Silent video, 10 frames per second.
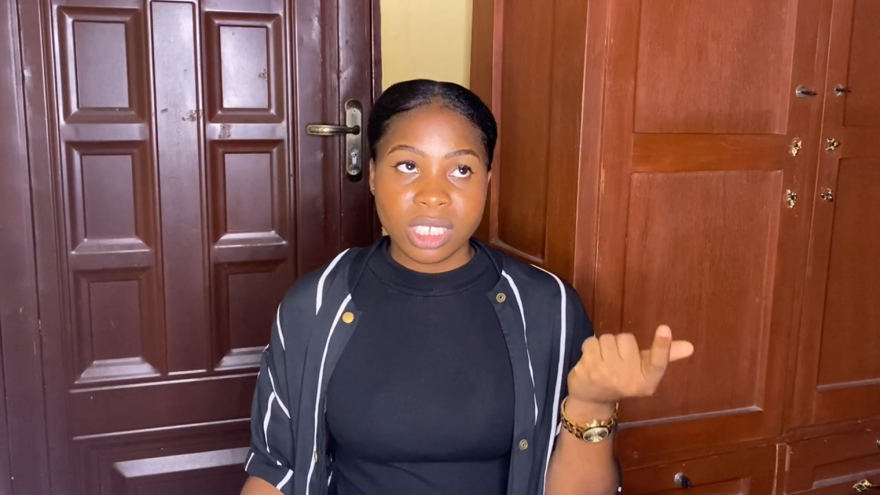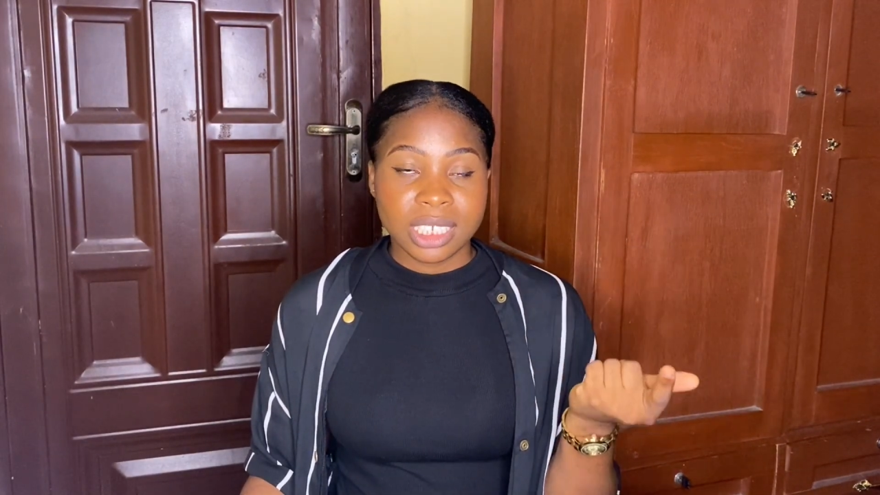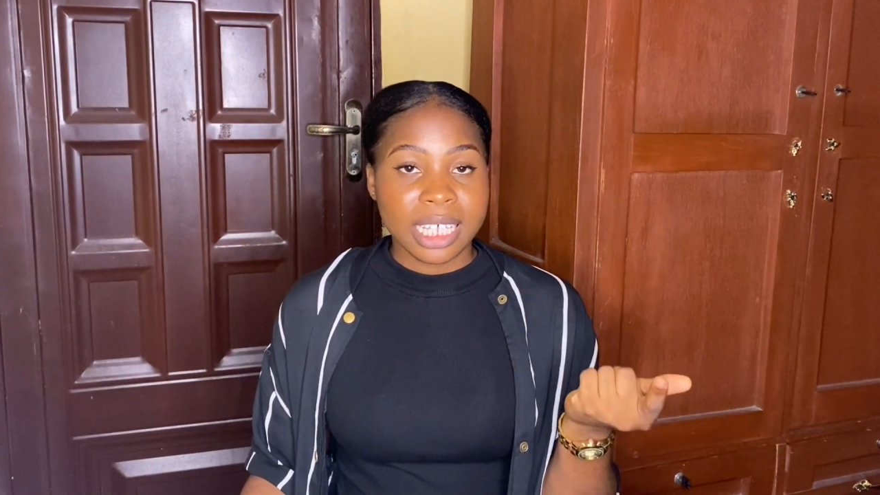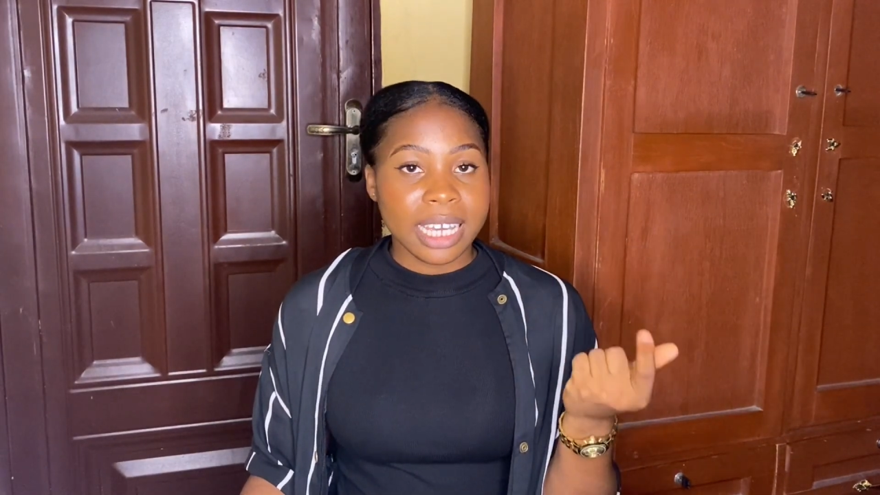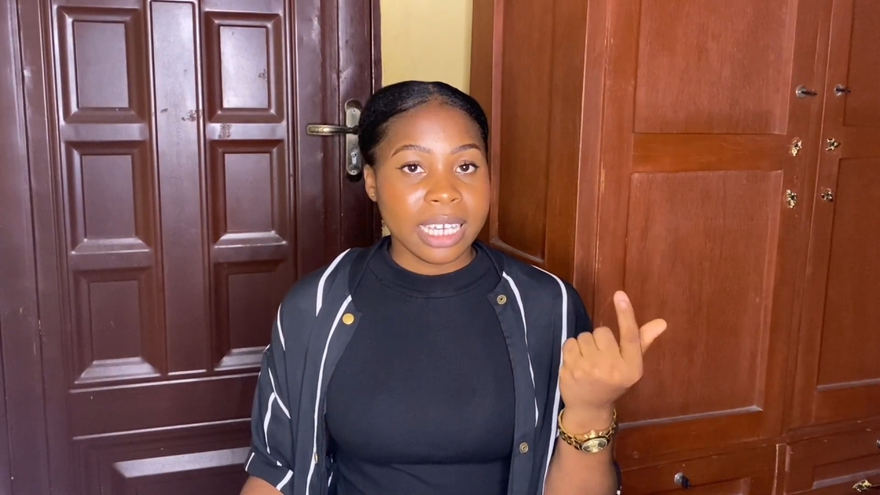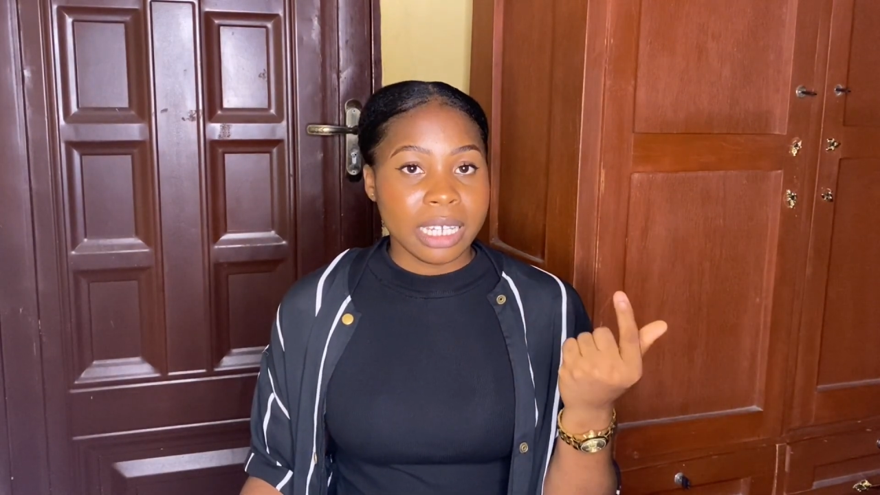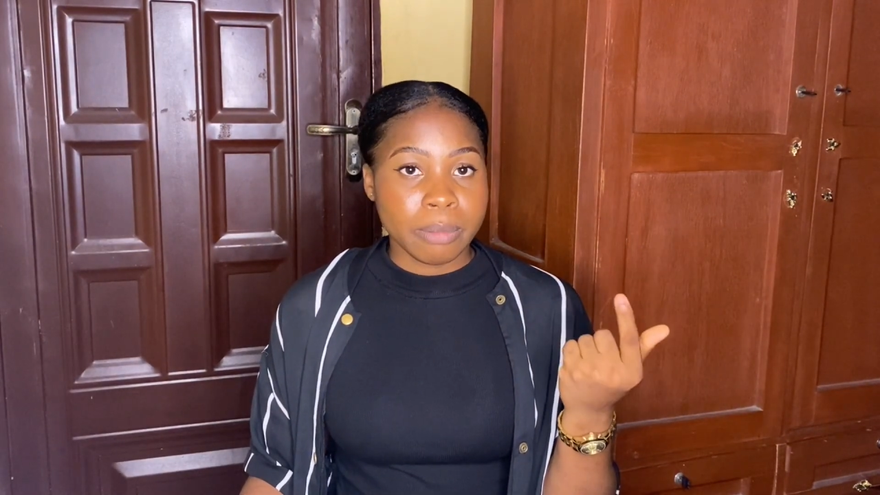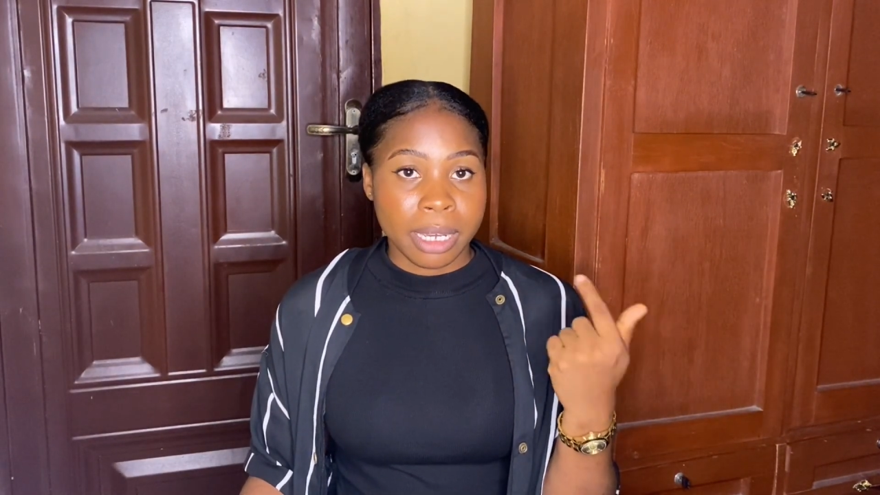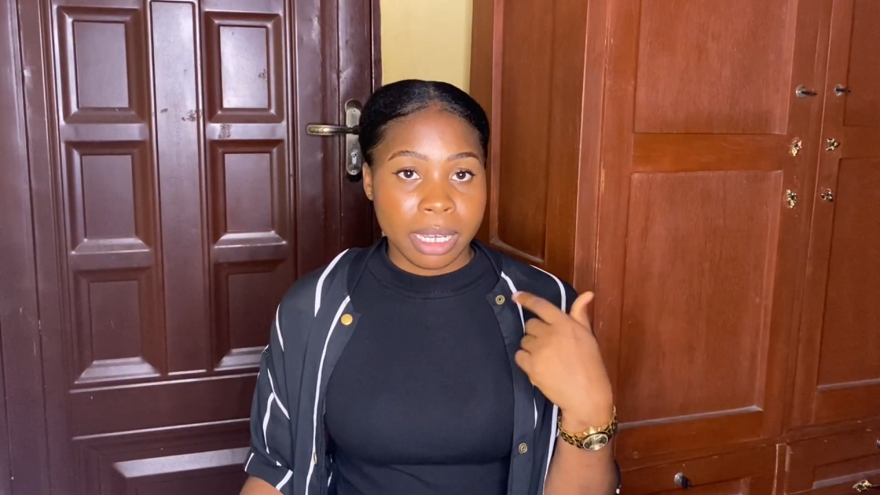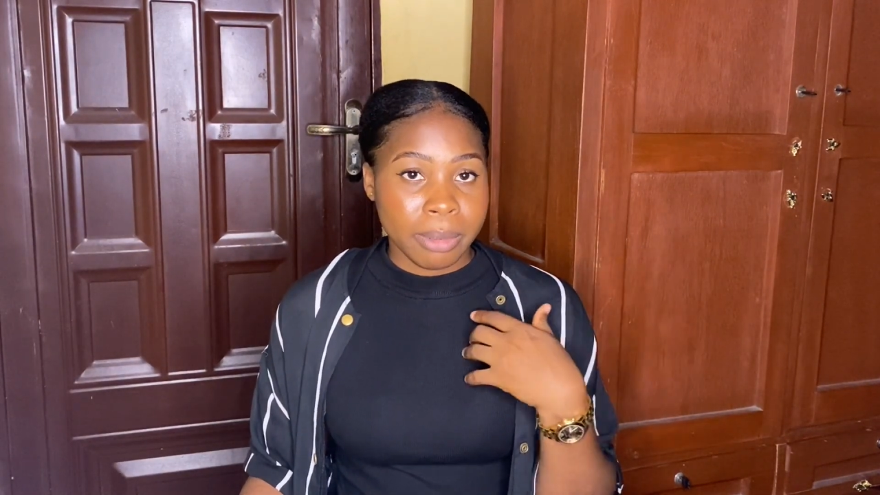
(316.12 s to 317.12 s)
stay in
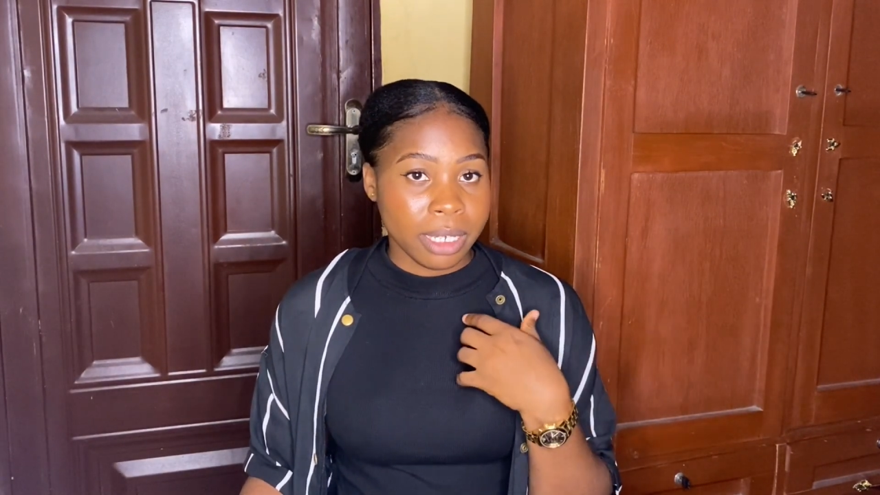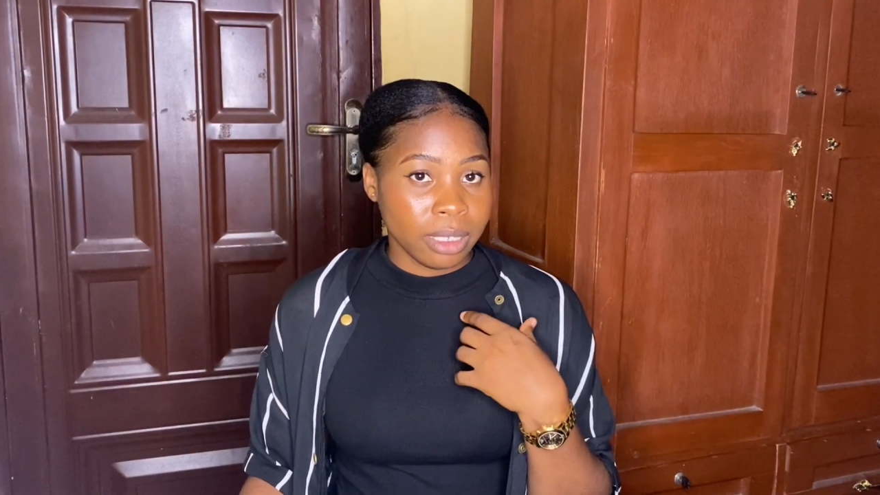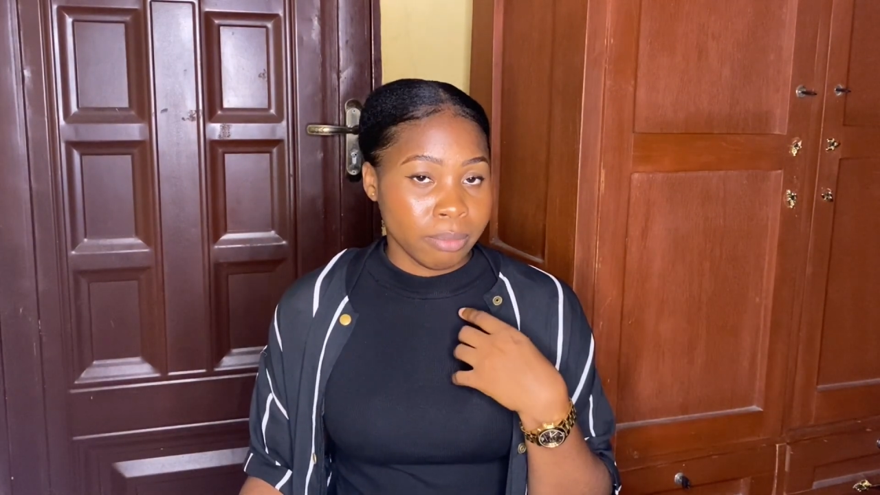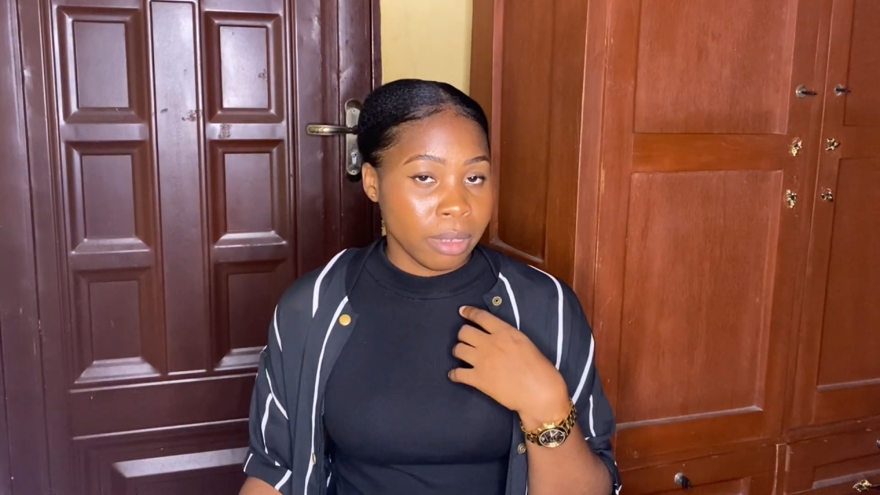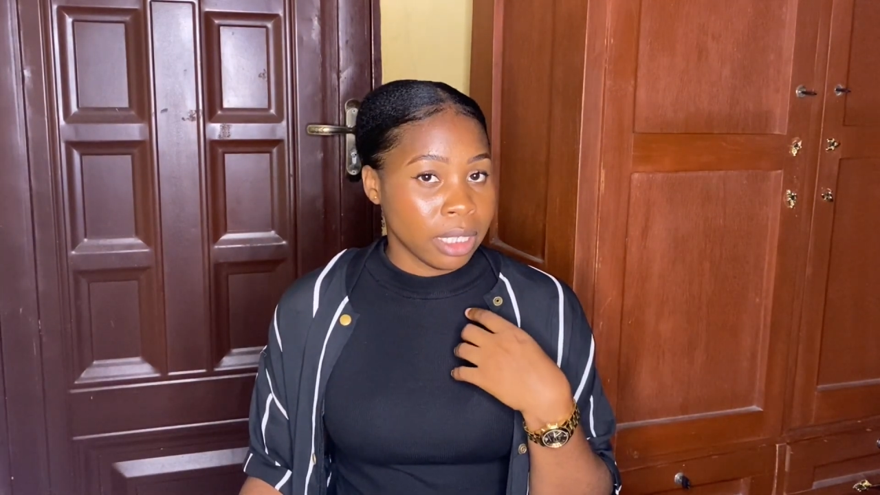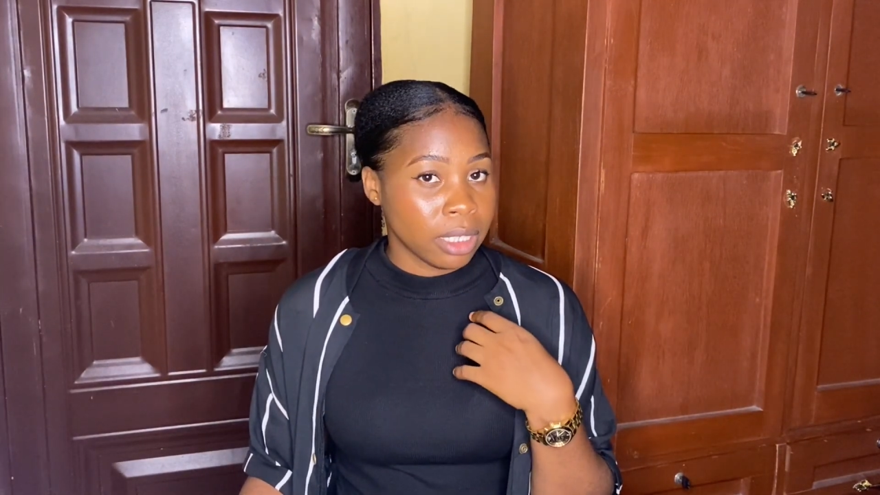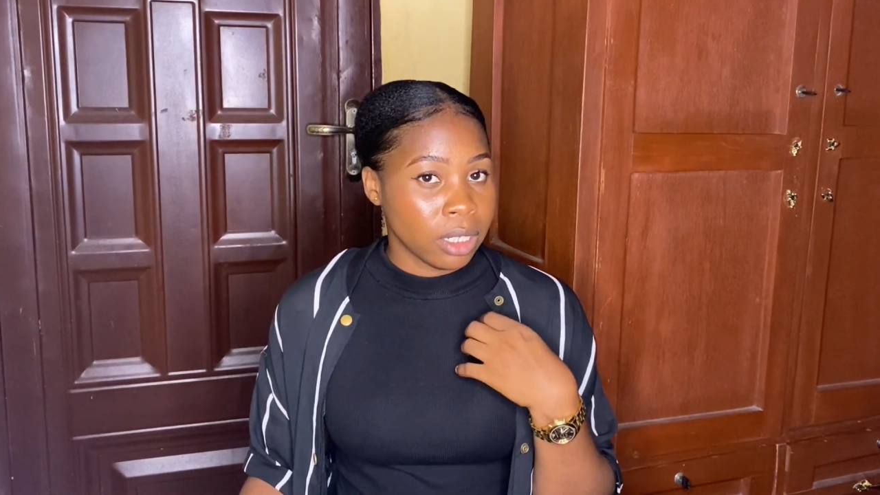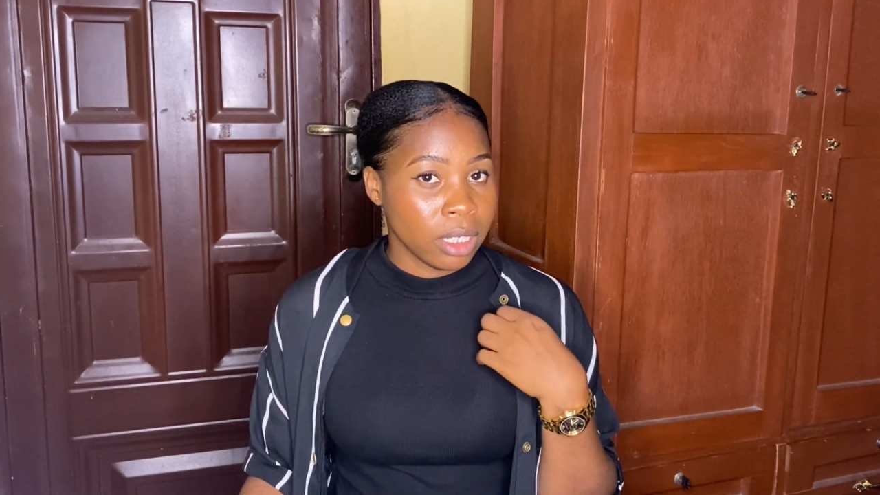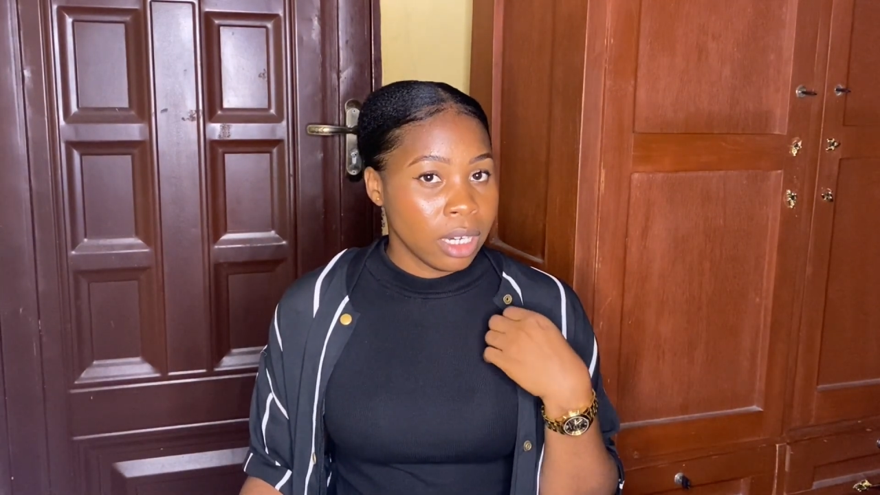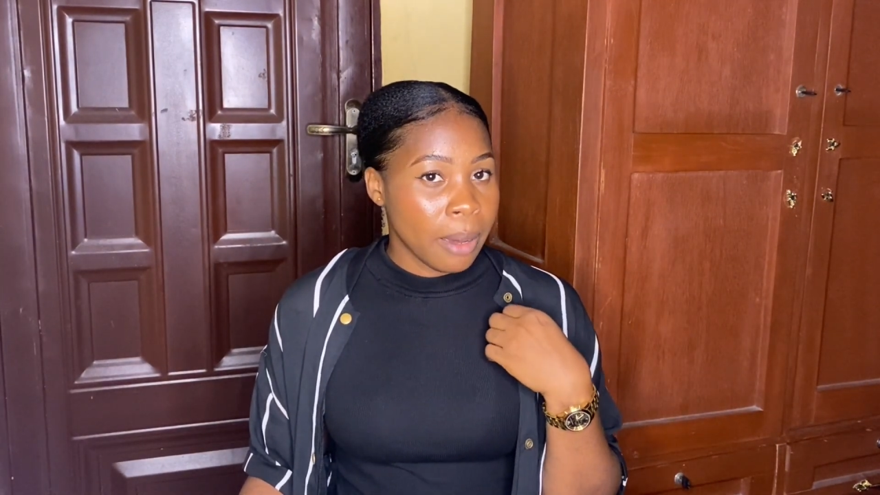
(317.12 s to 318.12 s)

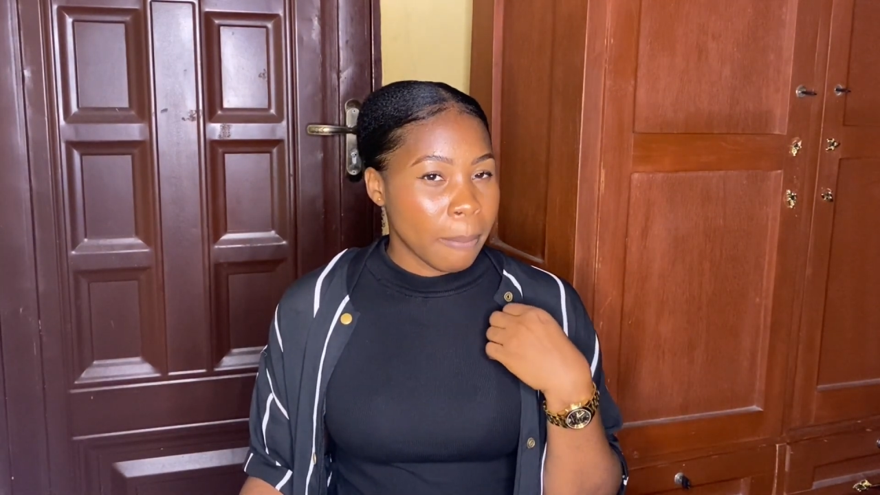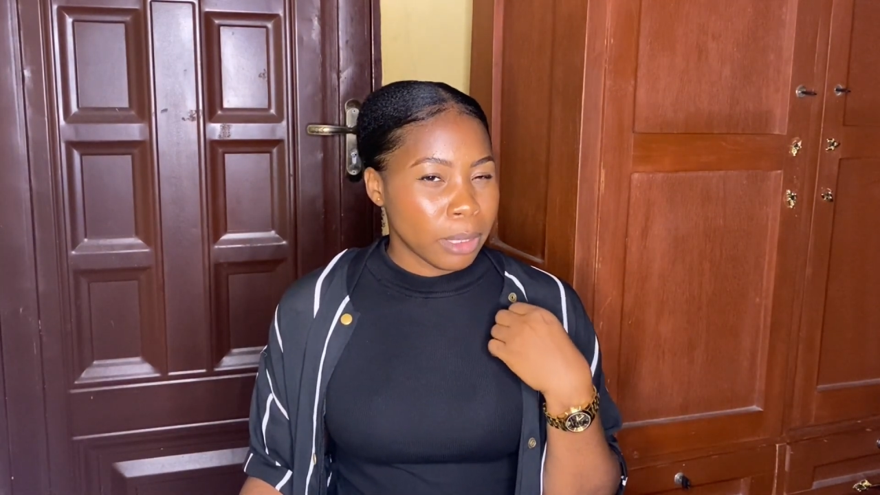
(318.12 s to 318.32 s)
my